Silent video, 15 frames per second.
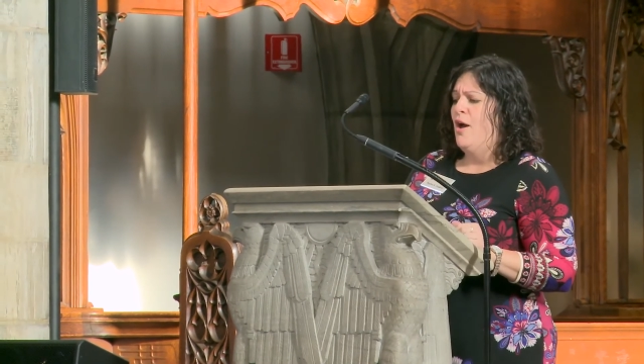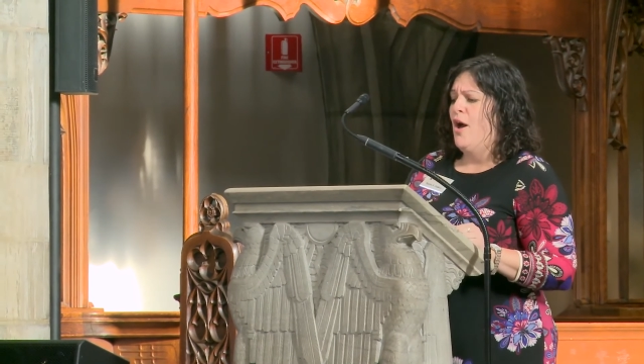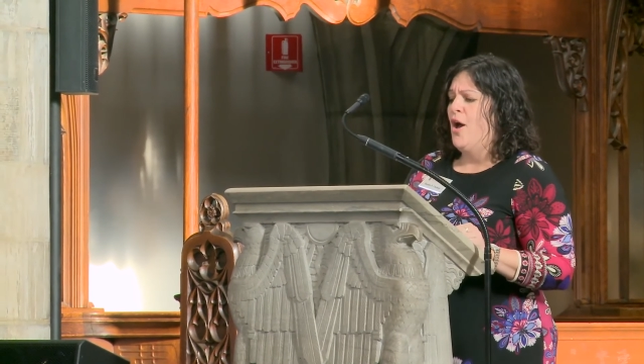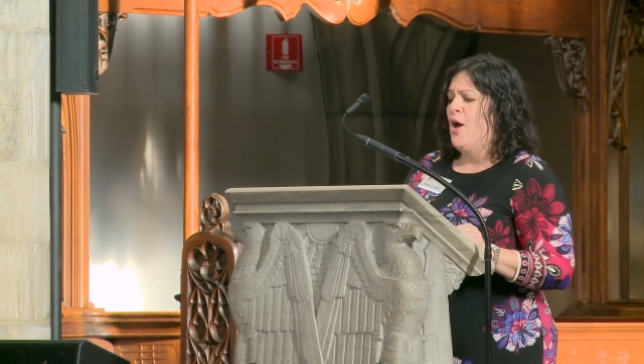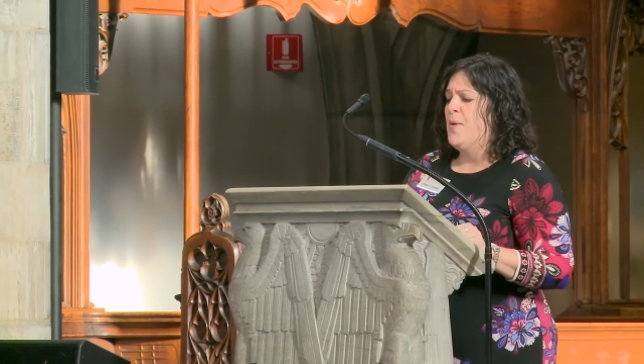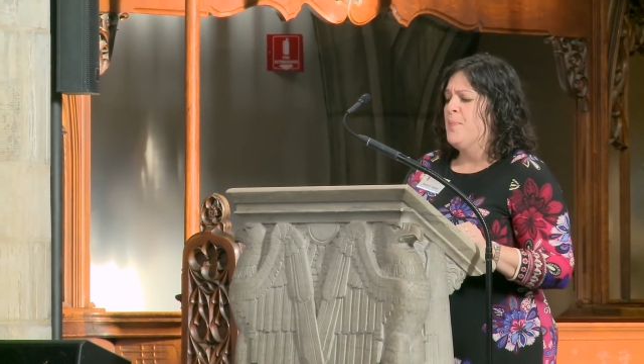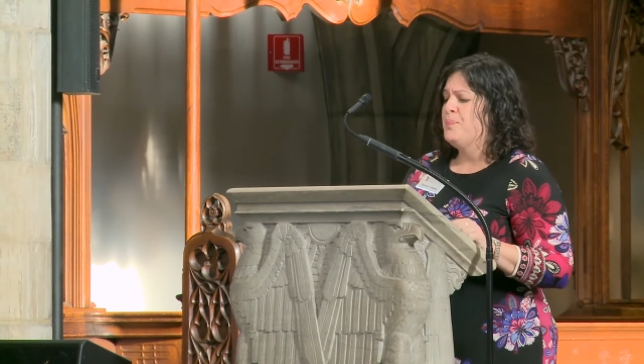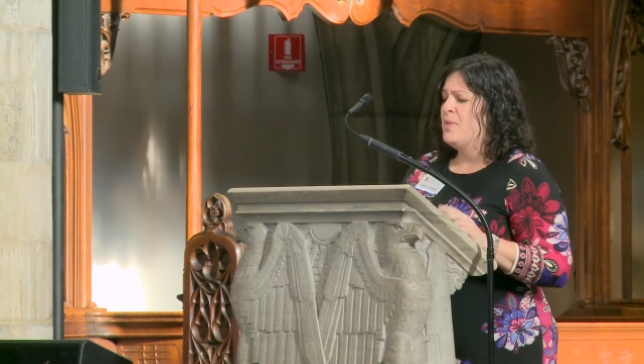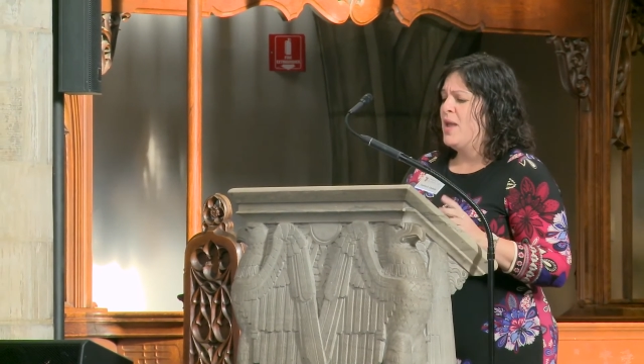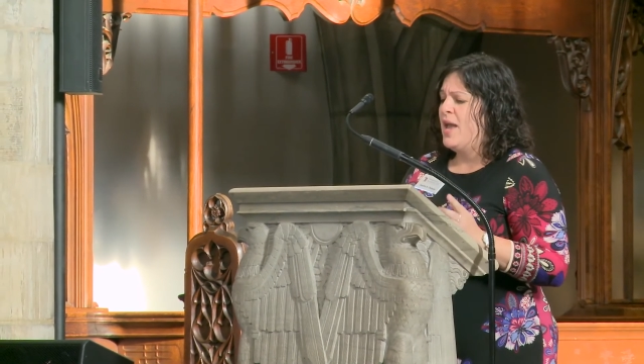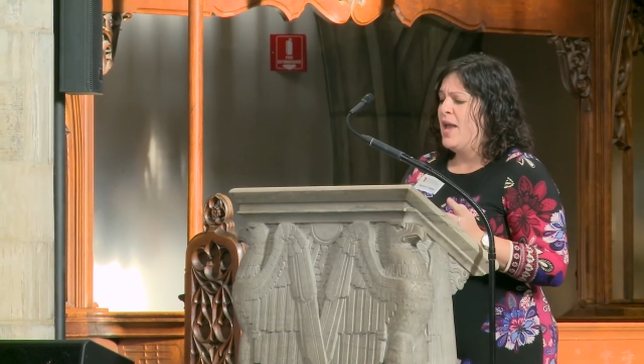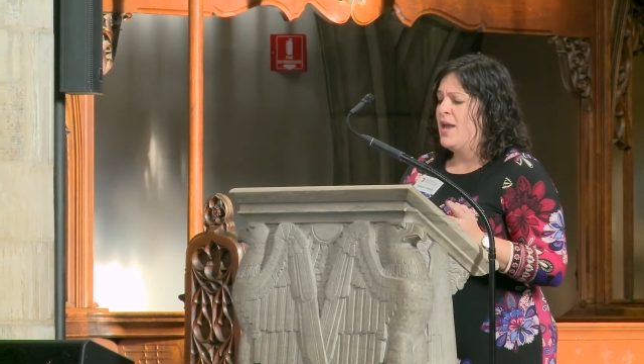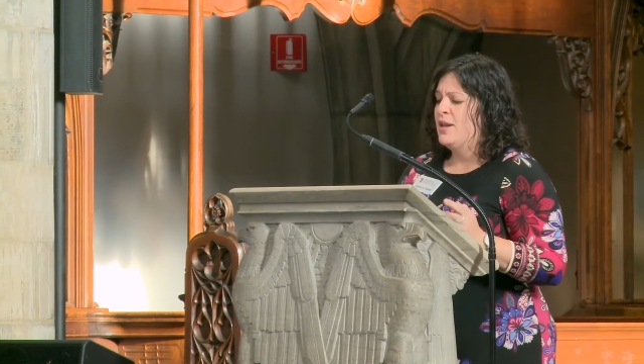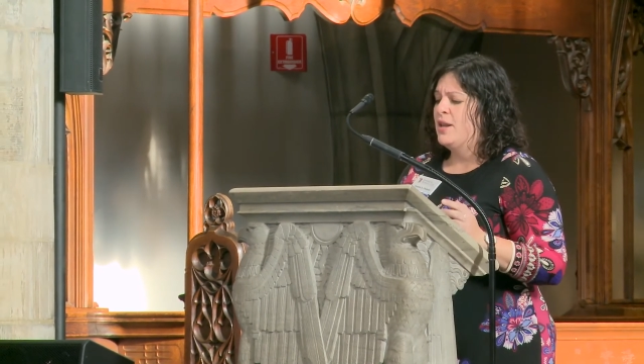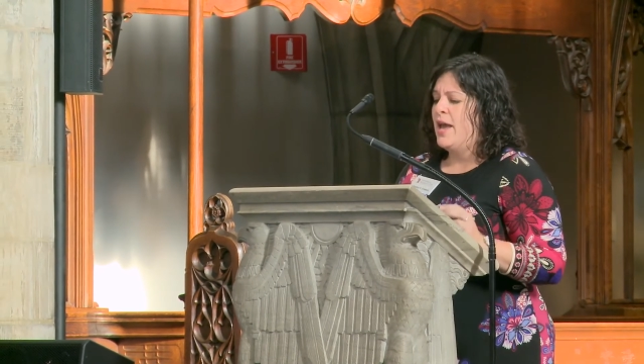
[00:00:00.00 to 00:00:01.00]
um,
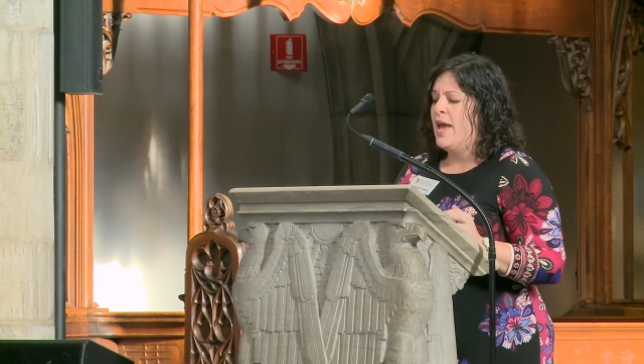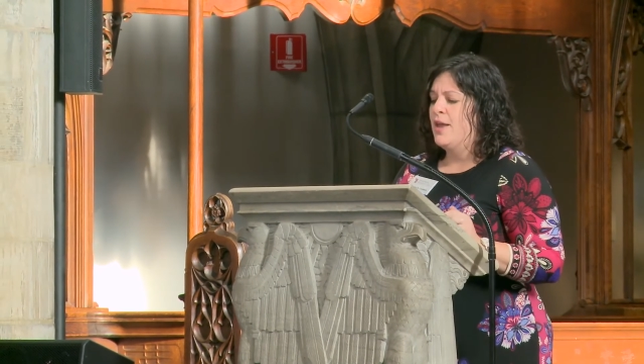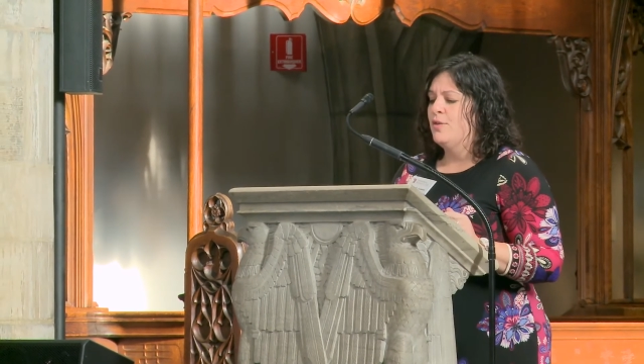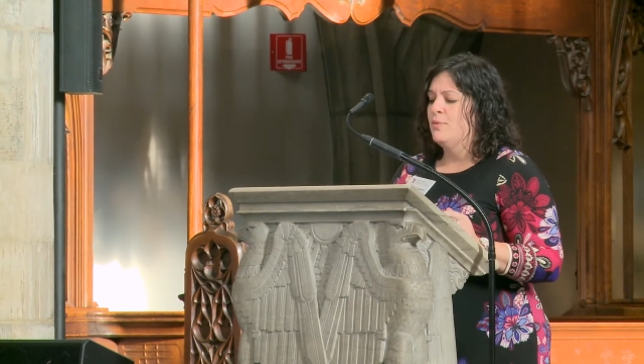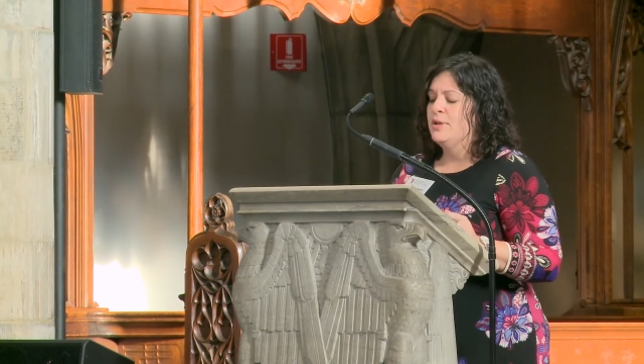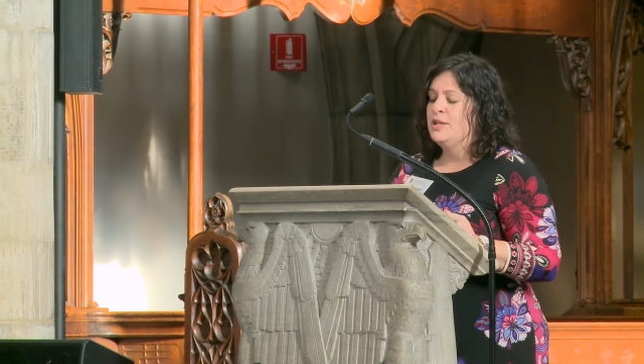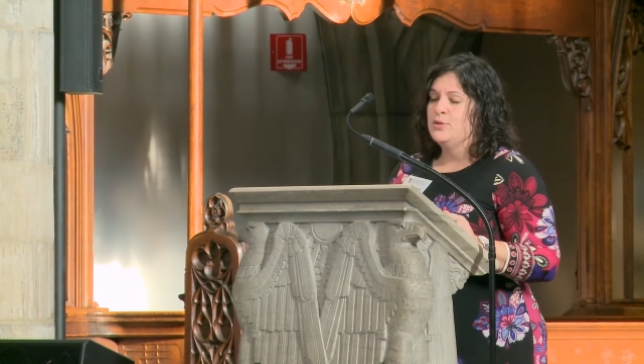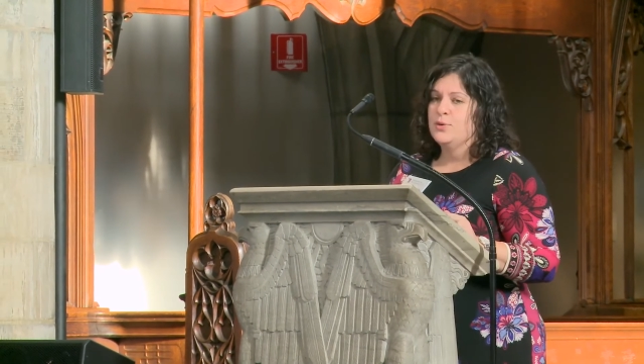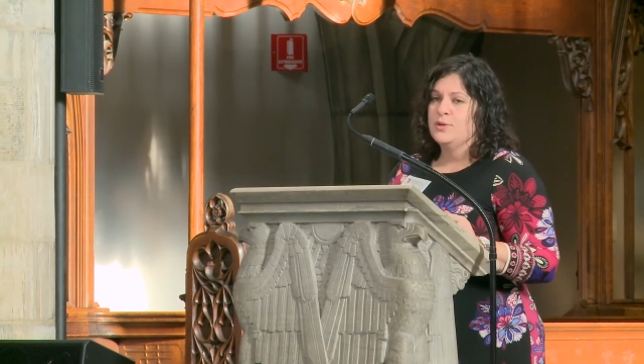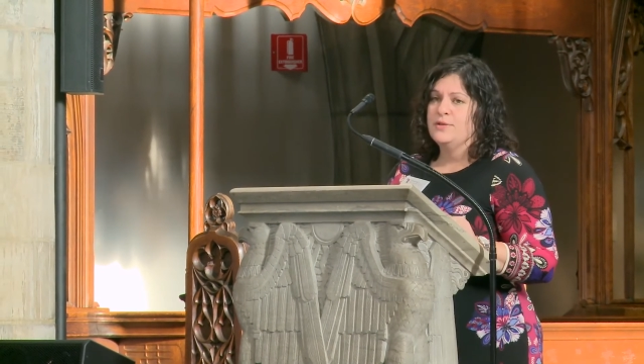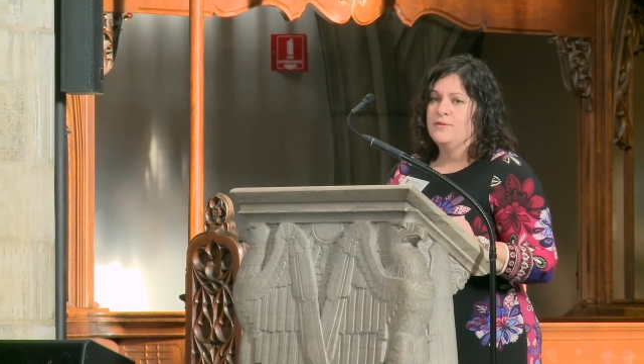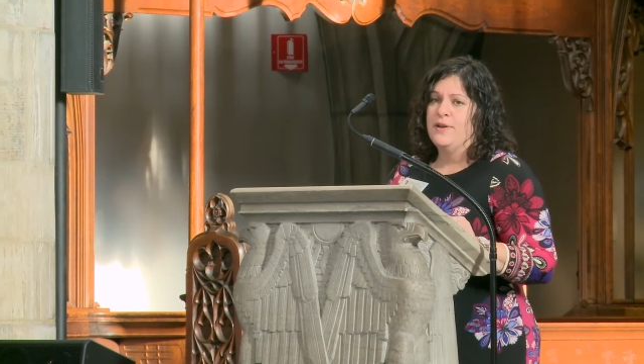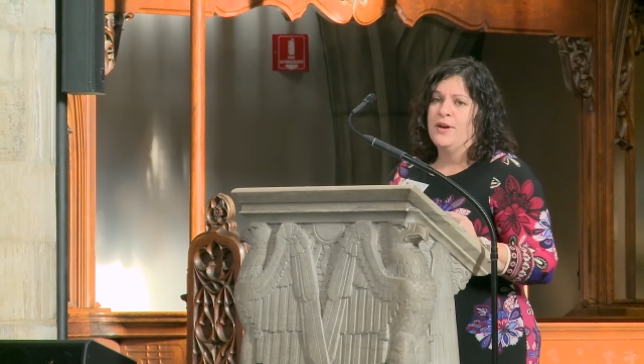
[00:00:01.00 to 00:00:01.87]
and at the resource